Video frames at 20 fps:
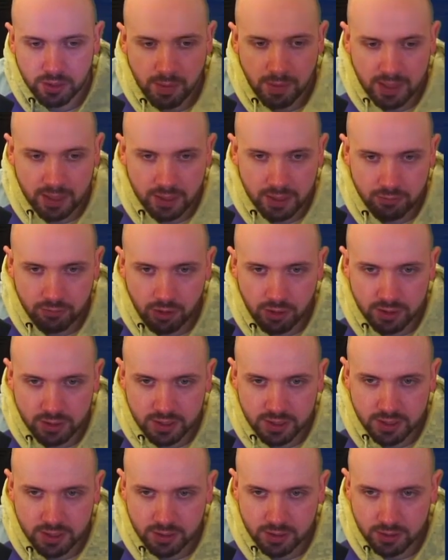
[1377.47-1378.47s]
making the right
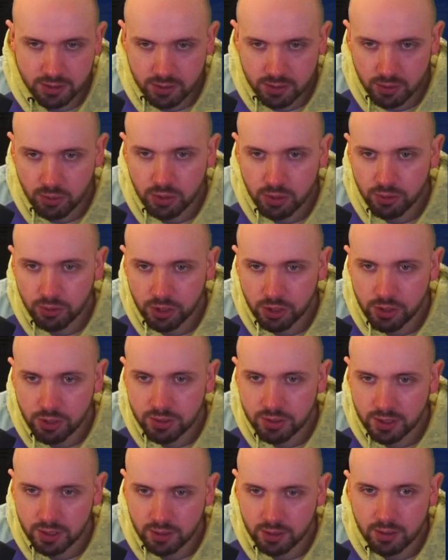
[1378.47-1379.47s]
decisions, or you're
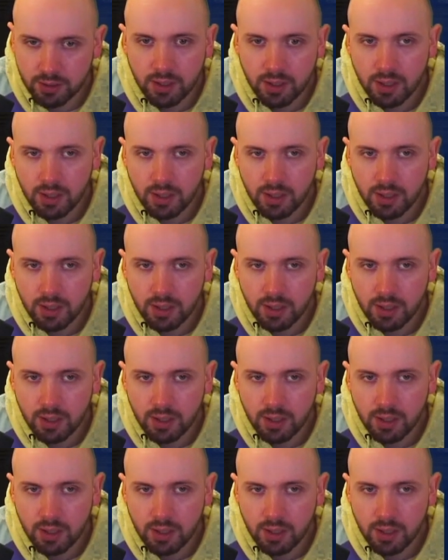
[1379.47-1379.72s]
using